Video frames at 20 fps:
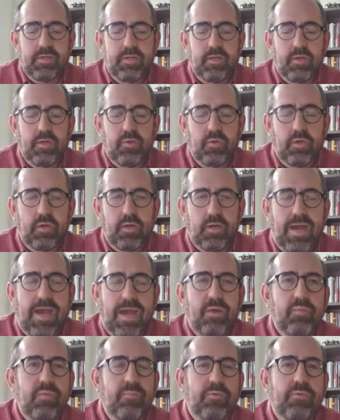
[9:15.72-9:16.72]
you know,
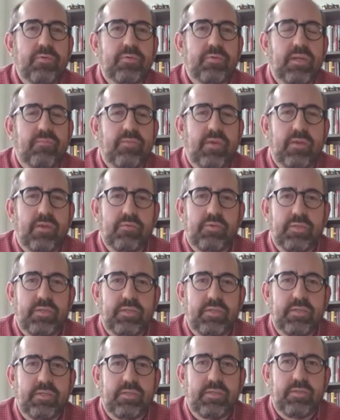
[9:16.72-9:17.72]
how do we produce enough
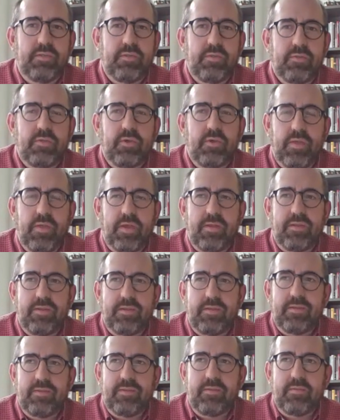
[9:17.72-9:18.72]
energy so that
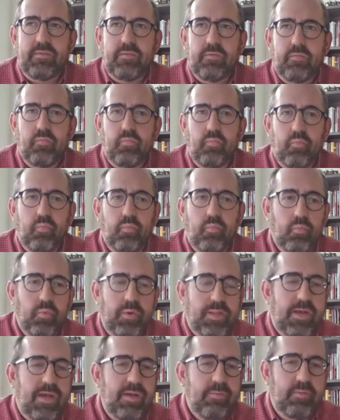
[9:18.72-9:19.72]
it is
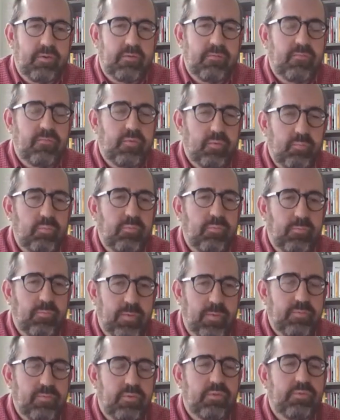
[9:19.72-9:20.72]
reliable and affordable for
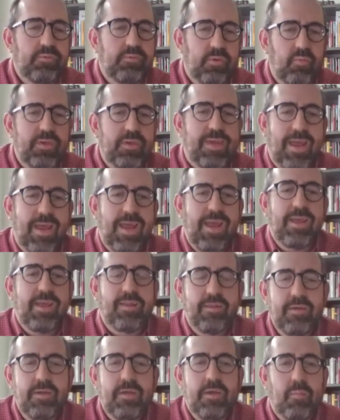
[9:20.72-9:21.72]
people so we
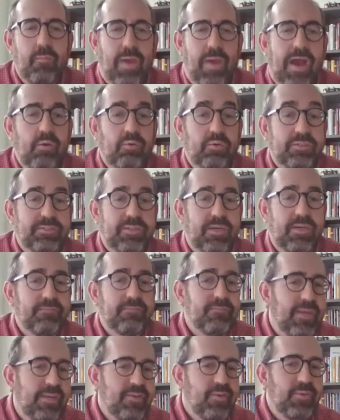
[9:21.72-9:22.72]
can power
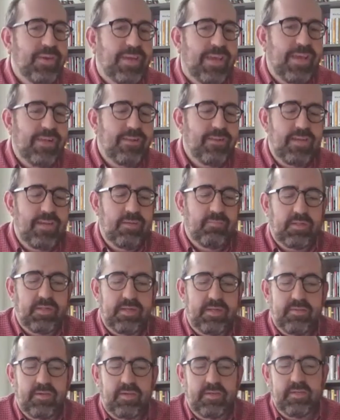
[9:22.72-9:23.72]
stuff, so we can keep the
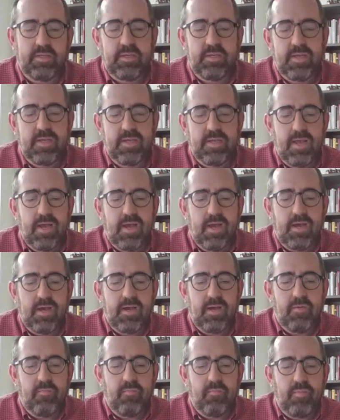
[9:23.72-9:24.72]
lights on?
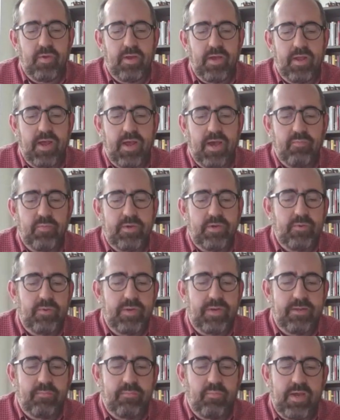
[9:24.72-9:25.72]
Um, and how do we do
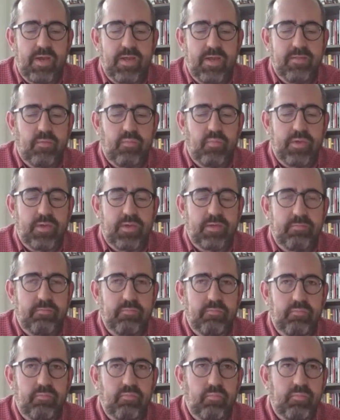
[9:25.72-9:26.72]
it in a way that we can
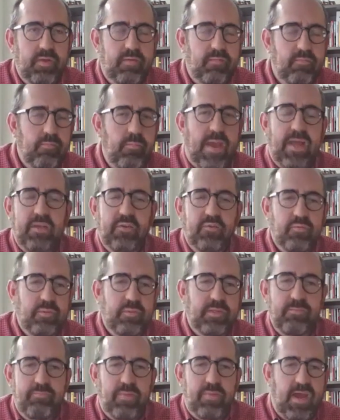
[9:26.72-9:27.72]
have
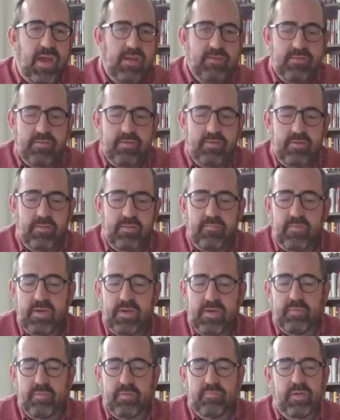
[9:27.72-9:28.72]
manageable impacts on the
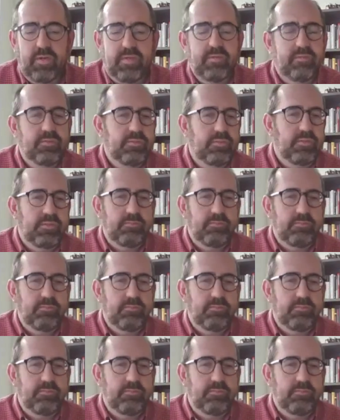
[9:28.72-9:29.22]
environment, right?